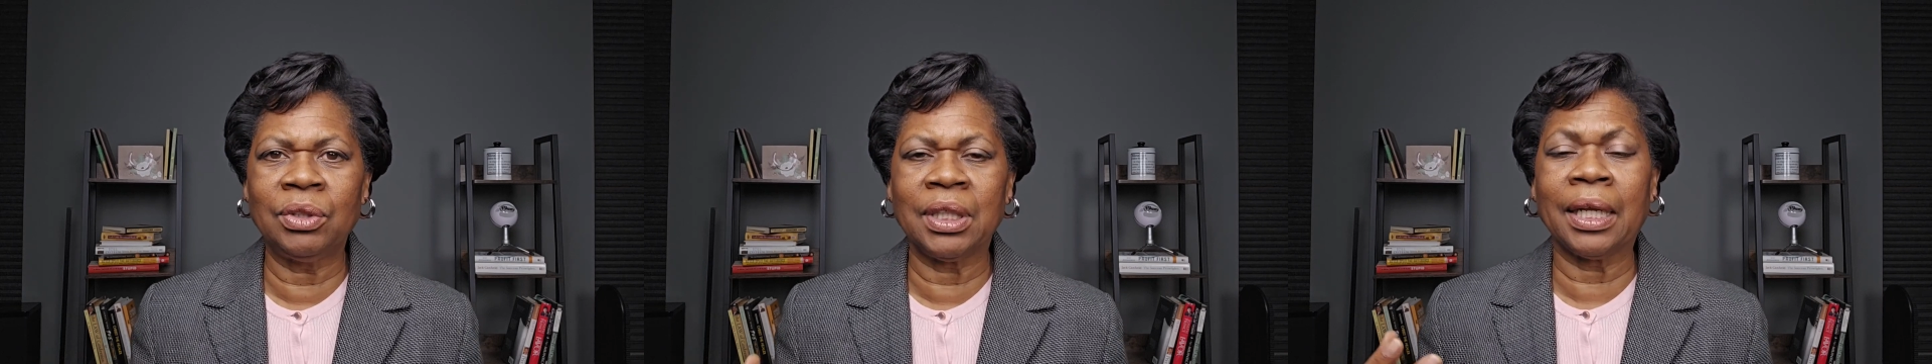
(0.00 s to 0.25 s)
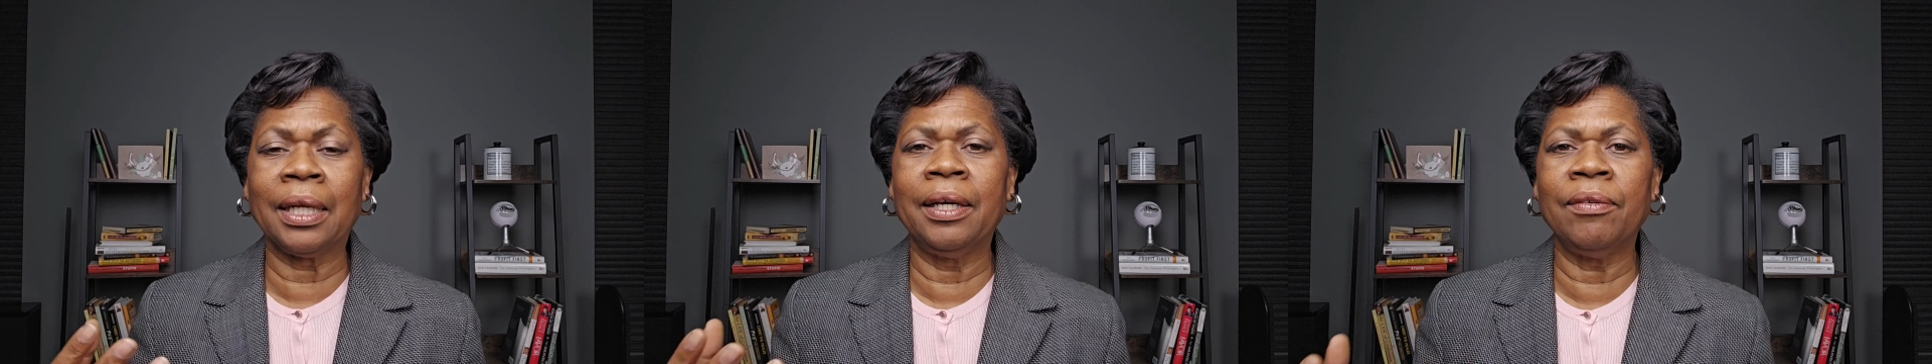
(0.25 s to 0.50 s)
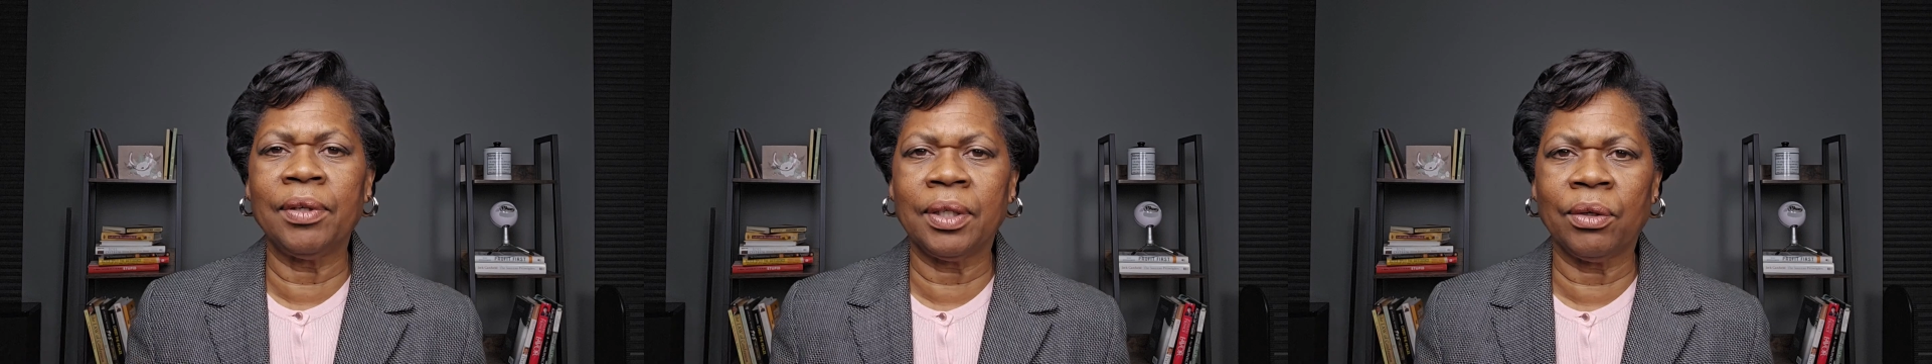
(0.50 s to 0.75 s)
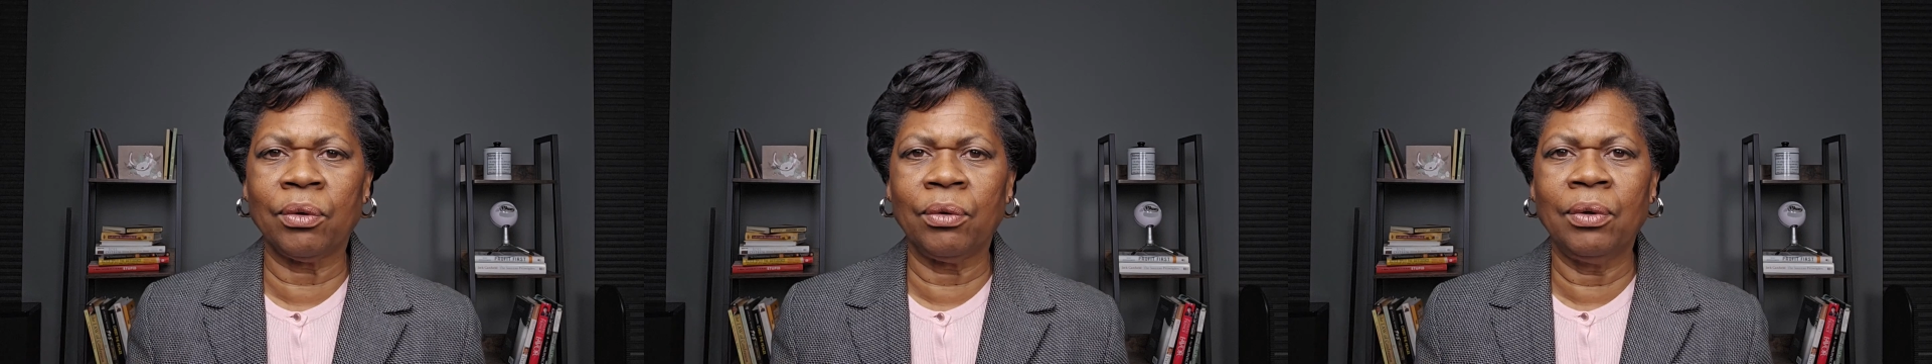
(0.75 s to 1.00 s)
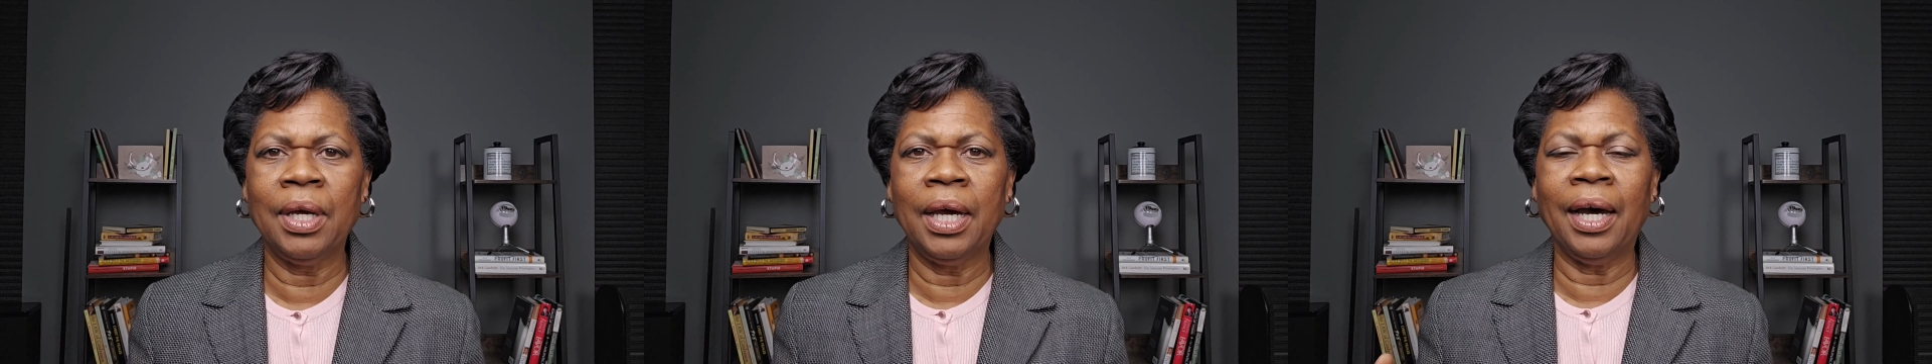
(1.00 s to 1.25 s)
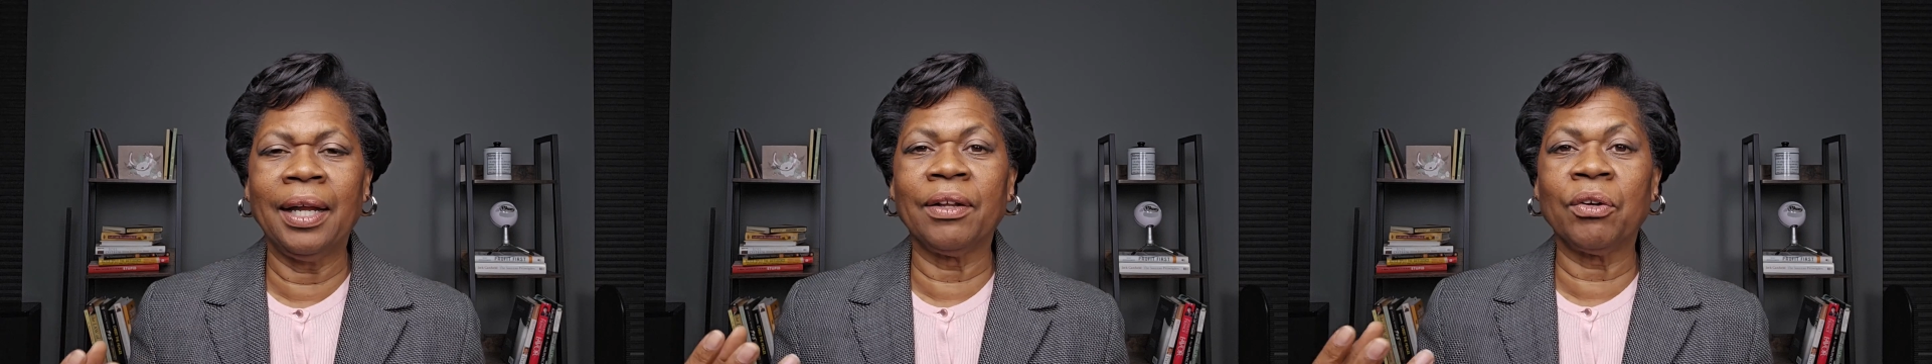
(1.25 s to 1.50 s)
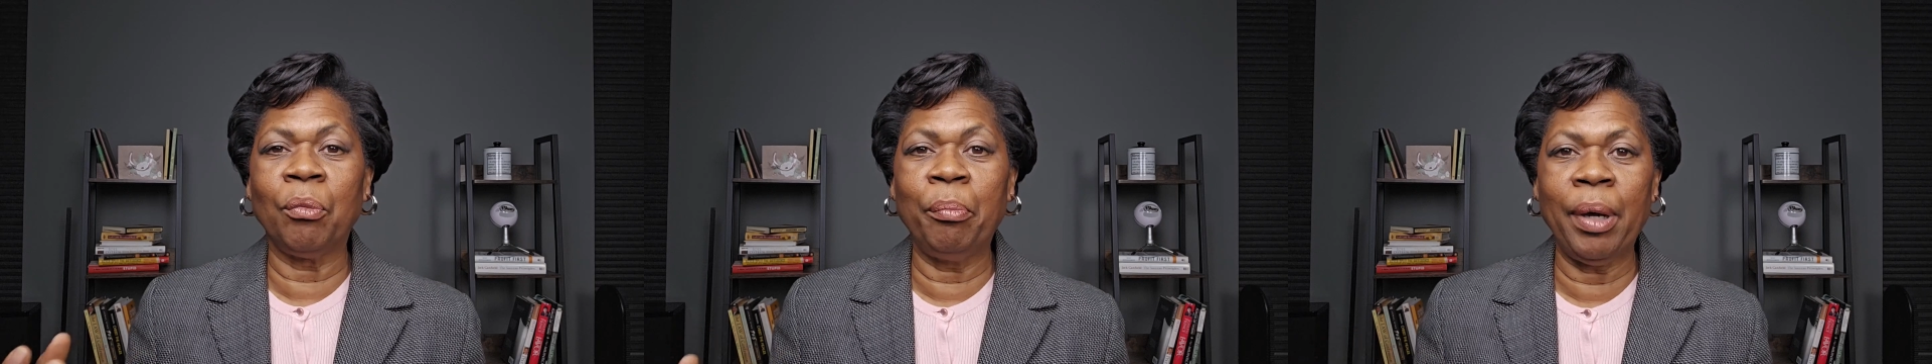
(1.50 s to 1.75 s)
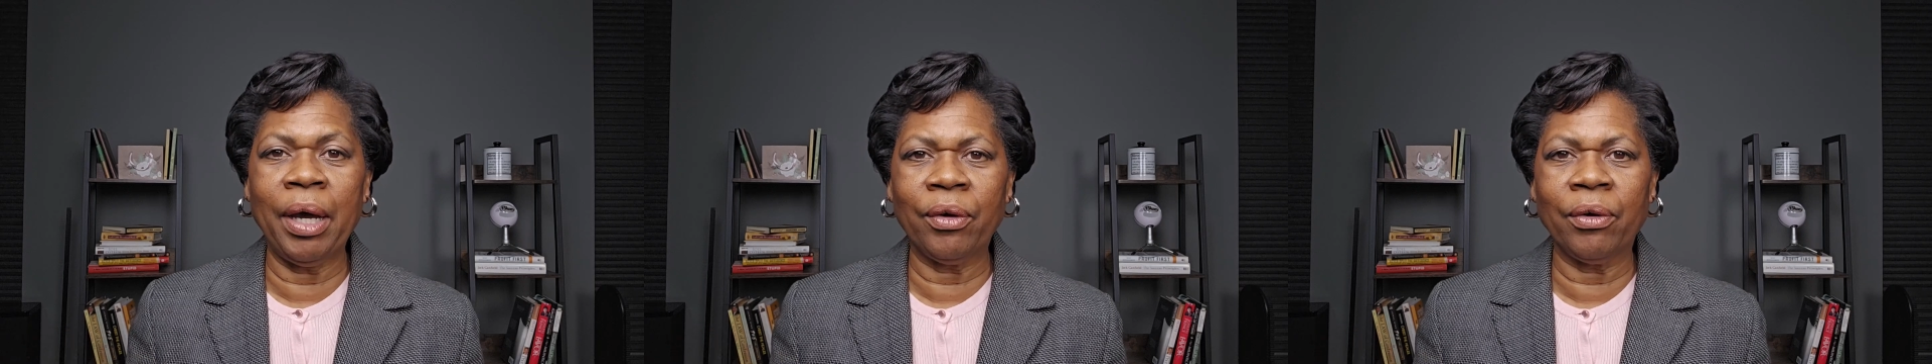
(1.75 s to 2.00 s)
to live a little
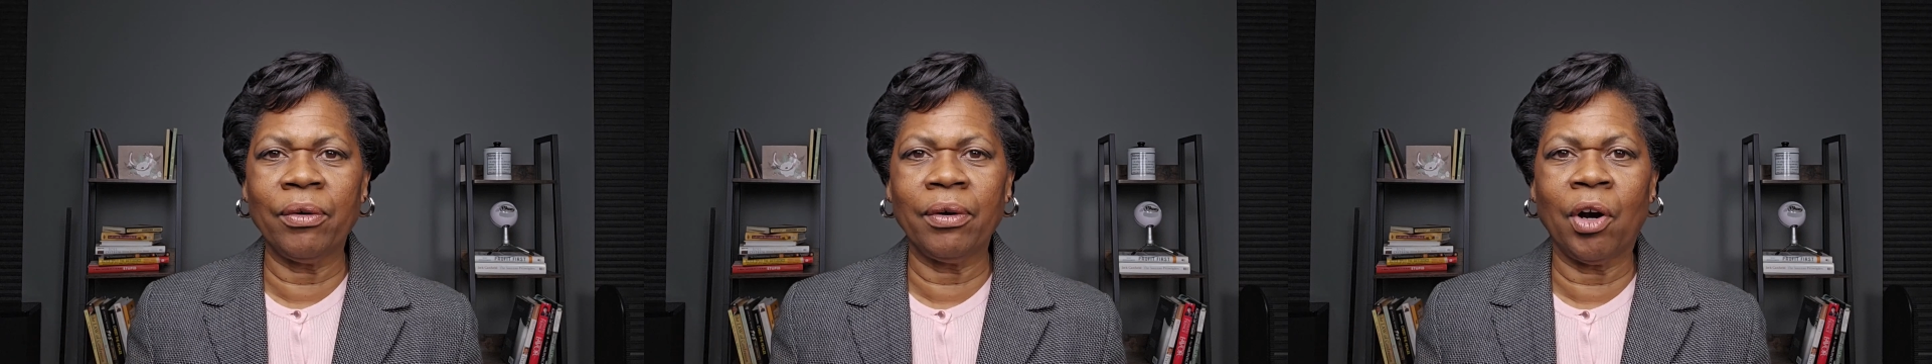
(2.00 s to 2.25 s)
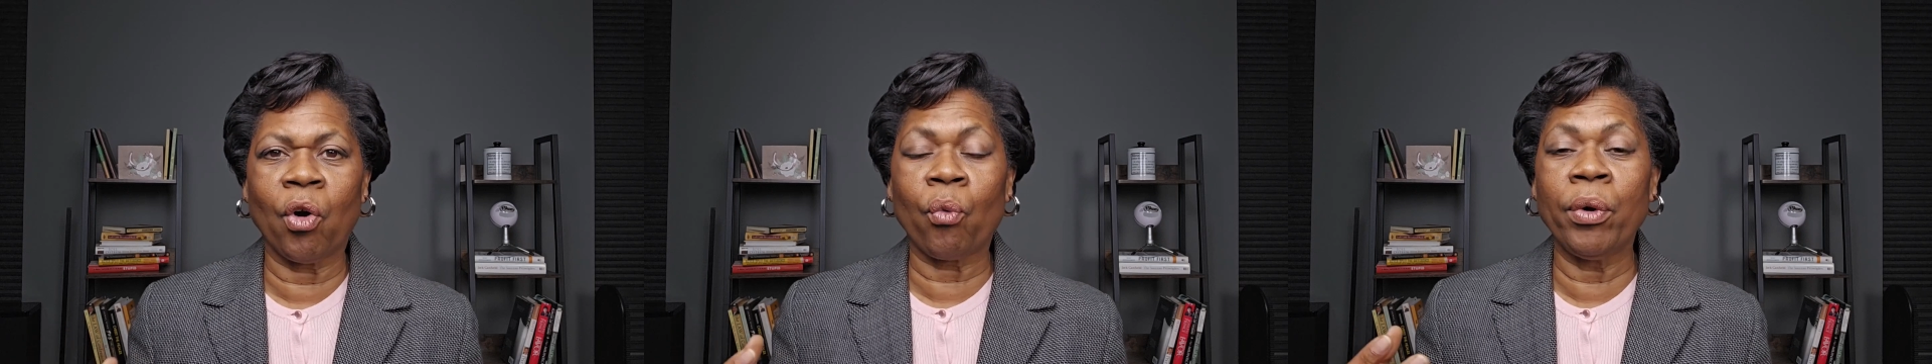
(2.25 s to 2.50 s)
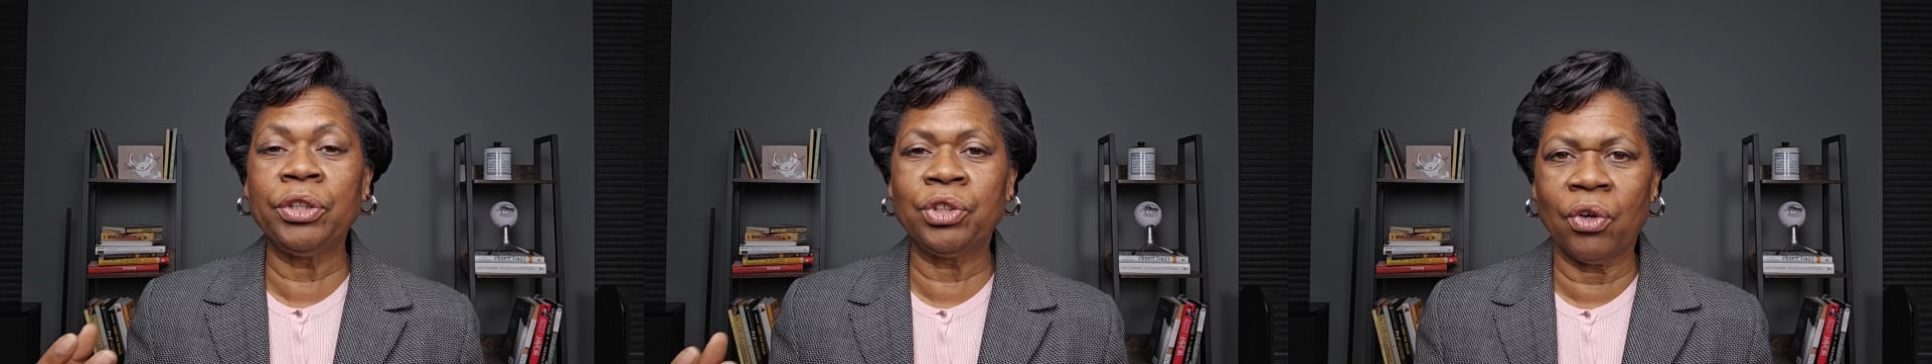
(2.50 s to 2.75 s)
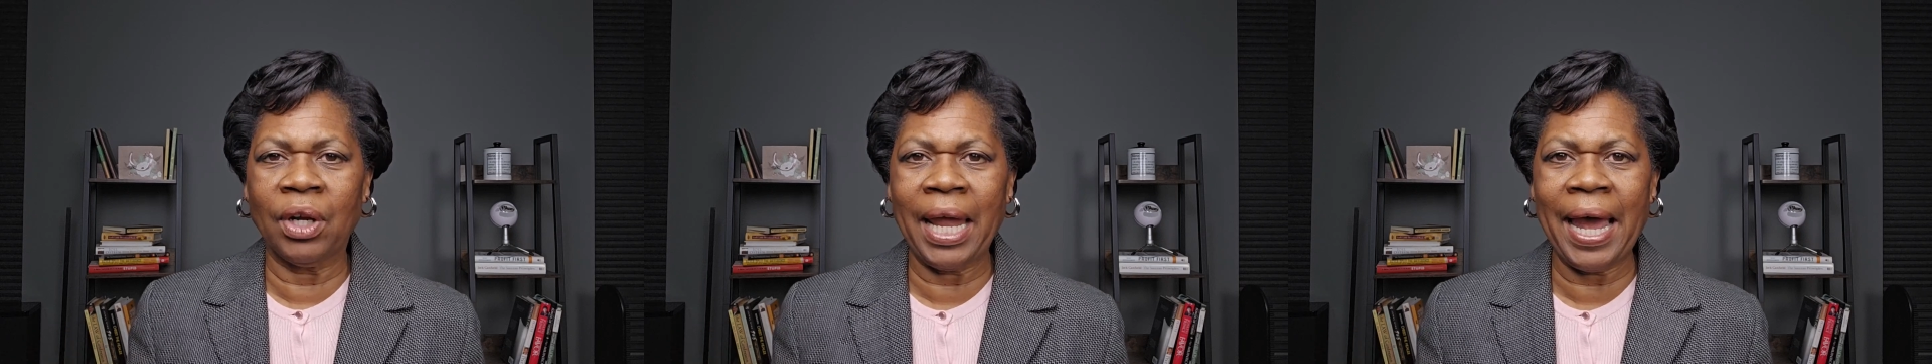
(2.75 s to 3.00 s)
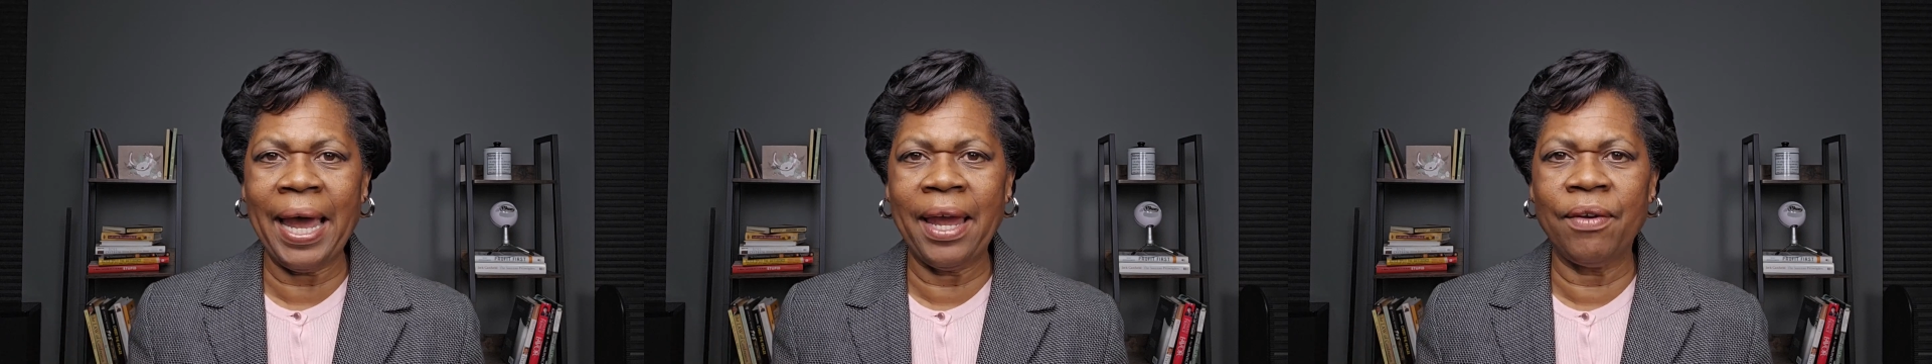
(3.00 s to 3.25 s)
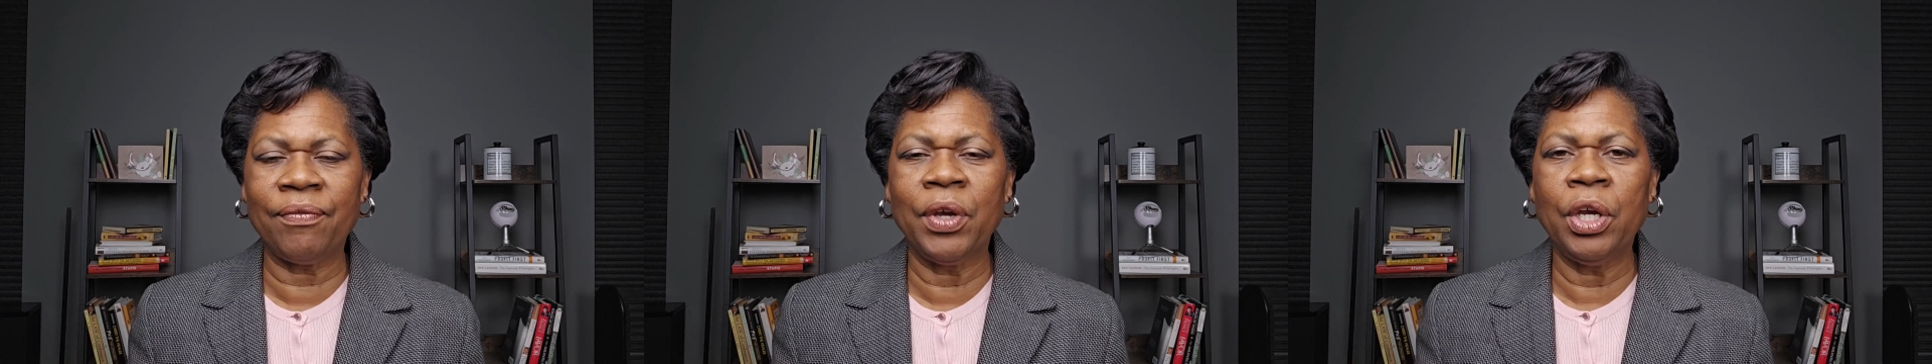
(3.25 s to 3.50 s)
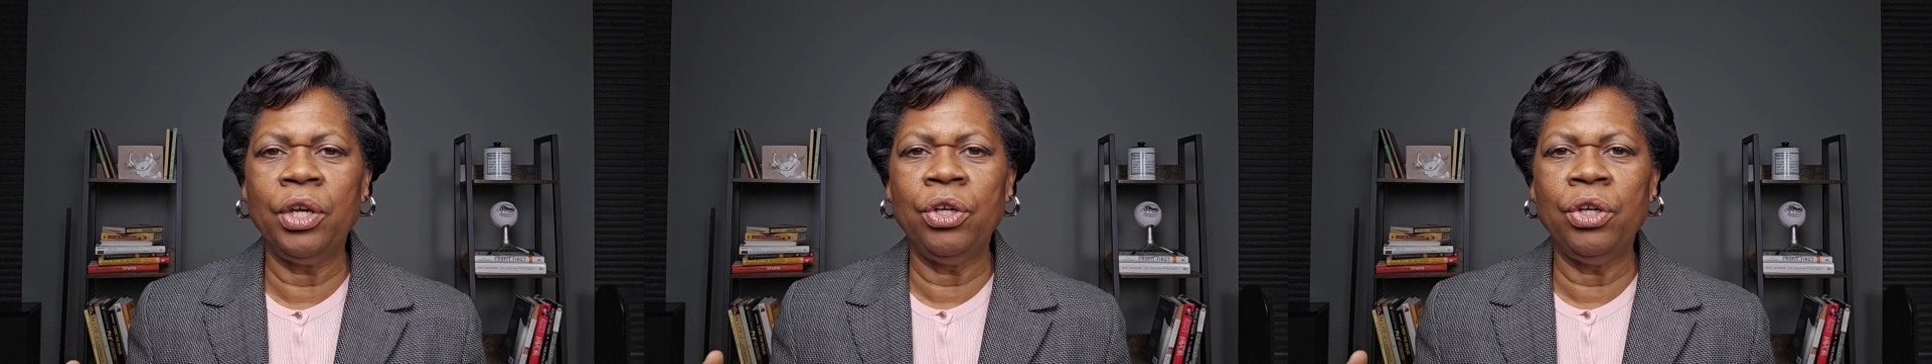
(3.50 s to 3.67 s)
better, a richer life,